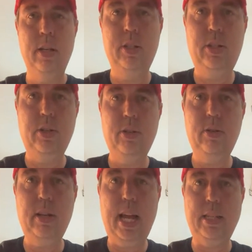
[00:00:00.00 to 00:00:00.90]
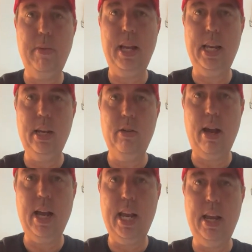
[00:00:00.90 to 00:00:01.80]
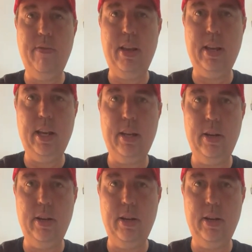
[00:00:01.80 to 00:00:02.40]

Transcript: Dude likes making gravy.